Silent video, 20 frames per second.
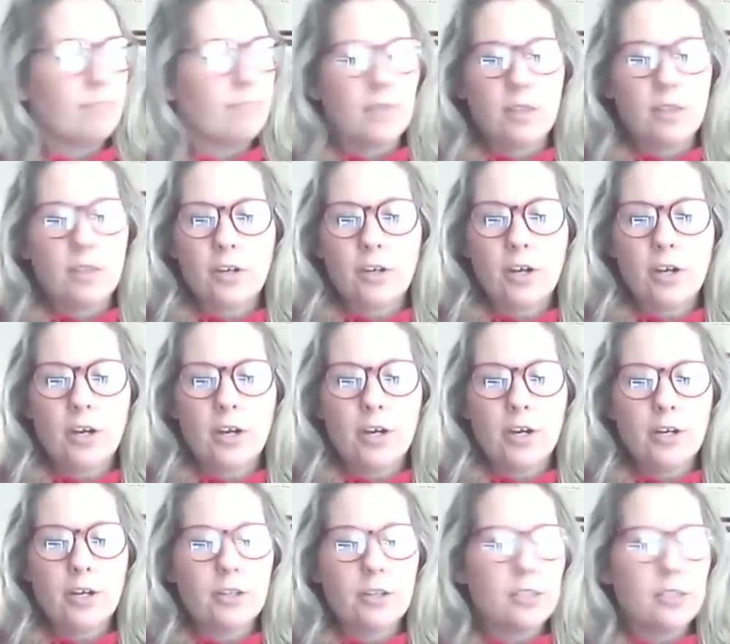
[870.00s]
There
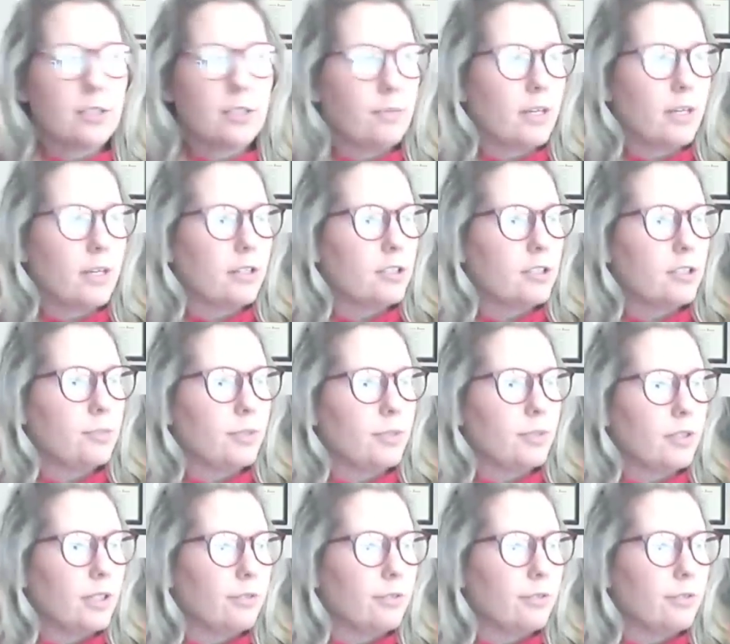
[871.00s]
are some eligibility